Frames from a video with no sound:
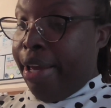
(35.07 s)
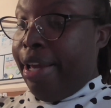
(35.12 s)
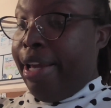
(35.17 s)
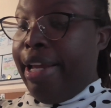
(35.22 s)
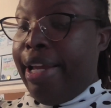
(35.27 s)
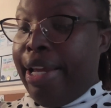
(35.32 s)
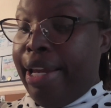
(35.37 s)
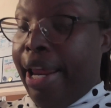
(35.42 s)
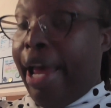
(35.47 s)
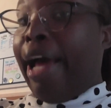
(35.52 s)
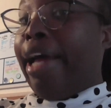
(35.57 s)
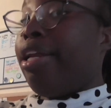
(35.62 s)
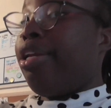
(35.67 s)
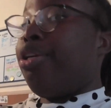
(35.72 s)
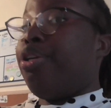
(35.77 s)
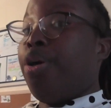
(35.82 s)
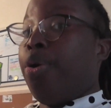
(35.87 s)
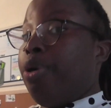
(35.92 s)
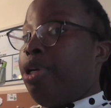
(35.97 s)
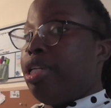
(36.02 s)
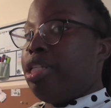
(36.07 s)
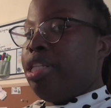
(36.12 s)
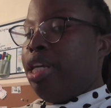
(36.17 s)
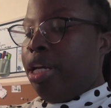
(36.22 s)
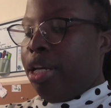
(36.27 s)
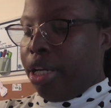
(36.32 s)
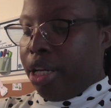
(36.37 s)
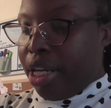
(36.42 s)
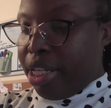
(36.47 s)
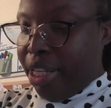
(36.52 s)
And I don't
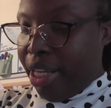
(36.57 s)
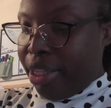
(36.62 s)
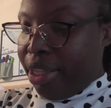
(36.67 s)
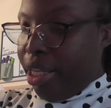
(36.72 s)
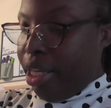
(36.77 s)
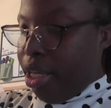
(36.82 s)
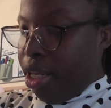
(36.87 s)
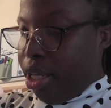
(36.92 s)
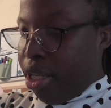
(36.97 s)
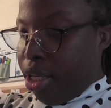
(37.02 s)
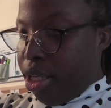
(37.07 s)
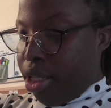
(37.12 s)
understand it because I think